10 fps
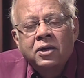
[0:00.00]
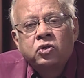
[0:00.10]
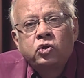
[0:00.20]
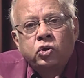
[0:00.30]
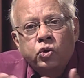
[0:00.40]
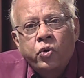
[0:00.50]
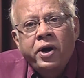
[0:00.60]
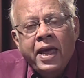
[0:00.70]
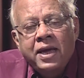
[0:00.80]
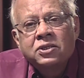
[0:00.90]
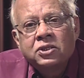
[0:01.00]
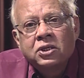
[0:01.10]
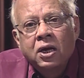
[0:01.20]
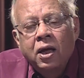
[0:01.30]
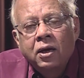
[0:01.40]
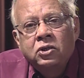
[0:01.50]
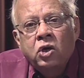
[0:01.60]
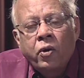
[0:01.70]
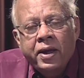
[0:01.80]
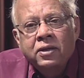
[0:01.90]
journeys
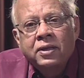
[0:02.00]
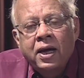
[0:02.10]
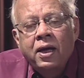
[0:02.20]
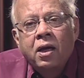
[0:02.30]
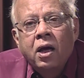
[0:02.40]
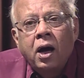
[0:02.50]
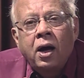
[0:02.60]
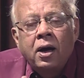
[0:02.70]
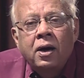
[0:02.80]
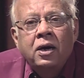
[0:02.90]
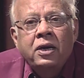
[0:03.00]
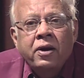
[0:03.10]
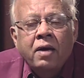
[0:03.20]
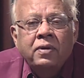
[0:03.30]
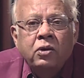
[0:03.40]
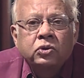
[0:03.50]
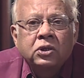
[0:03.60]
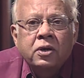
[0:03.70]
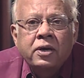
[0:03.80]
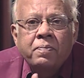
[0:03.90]
during the early
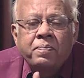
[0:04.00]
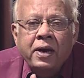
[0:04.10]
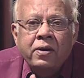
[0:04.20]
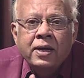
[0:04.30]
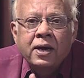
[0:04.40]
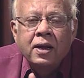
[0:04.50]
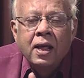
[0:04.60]
revolutionary period.